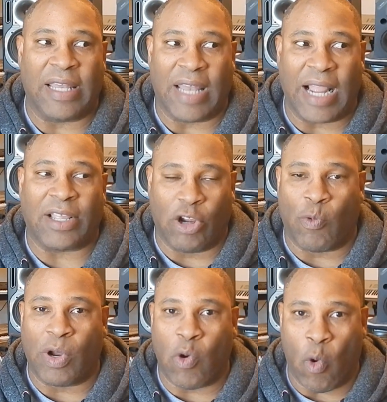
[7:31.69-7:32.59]
like you're
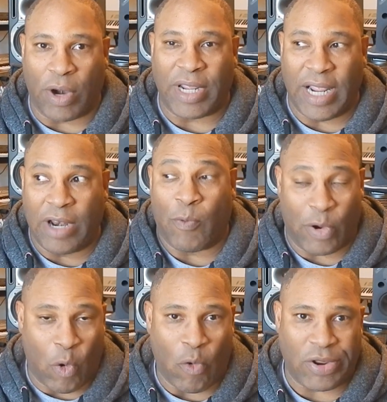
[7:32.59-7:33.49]
recording in a
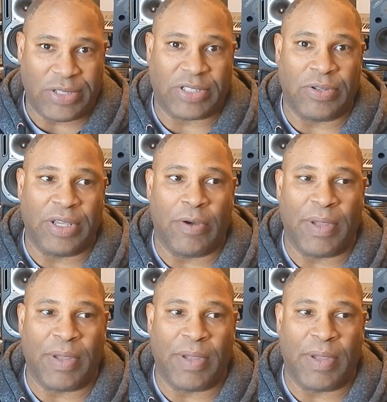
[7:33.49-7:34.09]
recording studio.